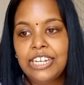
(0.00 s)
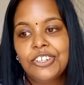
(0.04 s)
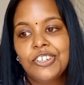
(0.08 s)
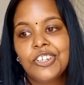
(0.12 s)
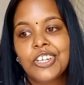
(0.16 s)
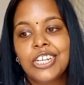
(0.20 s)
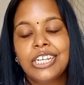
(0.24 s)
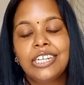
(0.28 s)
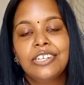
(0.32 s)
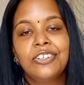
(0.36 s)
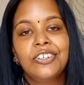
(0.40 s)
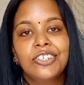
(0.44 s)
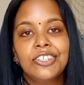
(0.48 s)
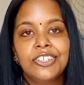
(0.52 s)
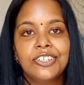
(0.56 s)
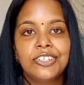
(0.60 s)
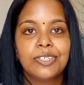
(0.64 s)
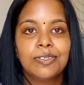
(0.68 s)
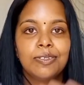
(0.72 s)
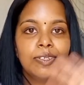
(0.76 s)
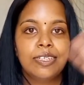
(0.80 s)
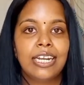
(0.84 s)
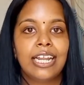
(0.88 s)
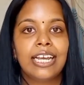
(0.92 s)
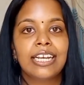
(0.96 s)
She introduced
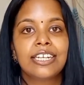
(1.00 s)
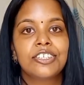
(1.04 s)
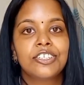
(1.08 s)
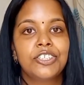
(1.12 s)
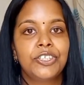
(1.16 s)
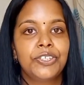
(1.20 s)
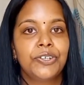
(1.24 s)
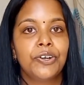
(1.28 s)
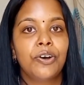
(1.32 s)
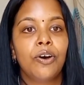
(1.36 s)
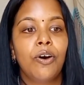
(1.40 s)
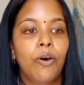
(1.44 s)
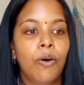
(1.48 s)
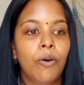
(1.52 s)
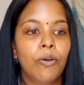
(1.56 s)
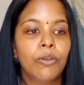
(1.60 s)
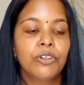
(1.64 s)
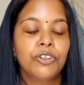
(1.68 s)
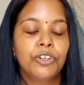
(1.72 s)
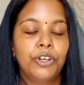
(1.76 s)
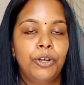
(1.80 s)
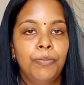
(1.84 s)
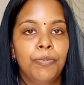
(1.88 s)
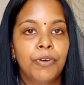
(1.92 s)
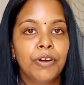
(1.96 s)
me like to her whole
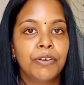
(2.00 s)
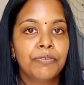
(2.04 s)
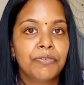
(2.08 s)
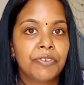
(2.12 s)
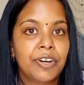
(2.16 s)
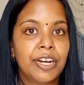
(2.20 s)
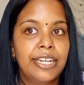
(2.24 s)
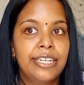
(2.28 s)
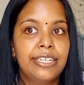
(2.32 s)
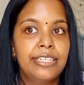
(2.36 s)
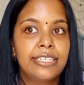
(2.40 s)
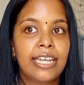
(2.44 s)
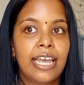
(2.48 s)
group of friends,